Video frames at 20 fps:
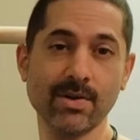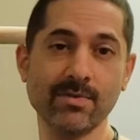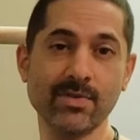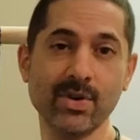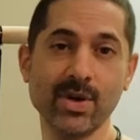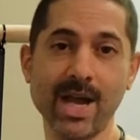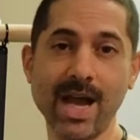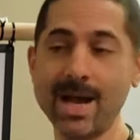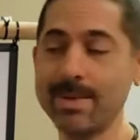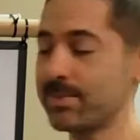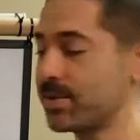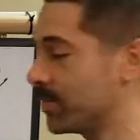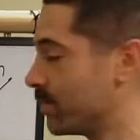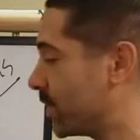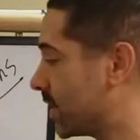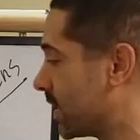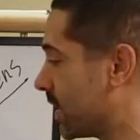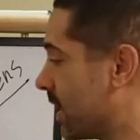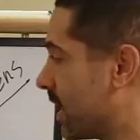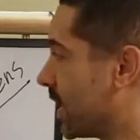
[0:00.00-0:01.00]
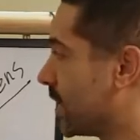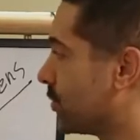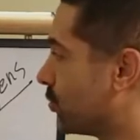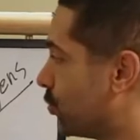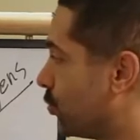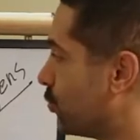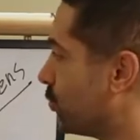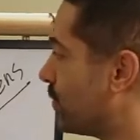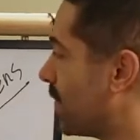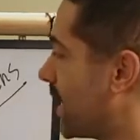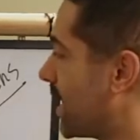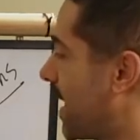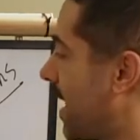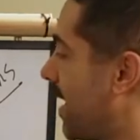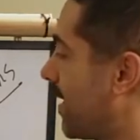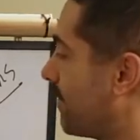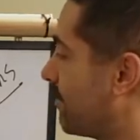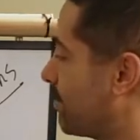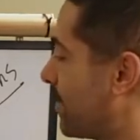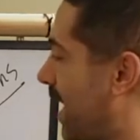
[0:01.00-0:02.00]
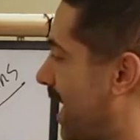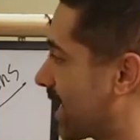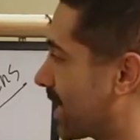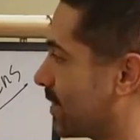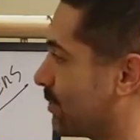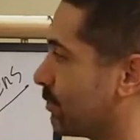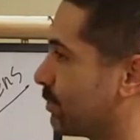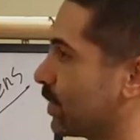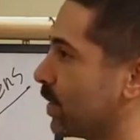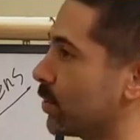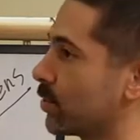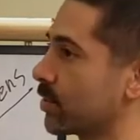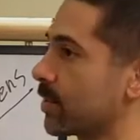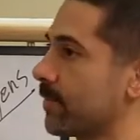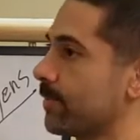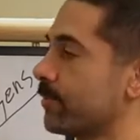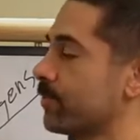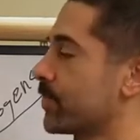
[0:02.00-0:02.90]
of your abdomen, you may have back and bloat.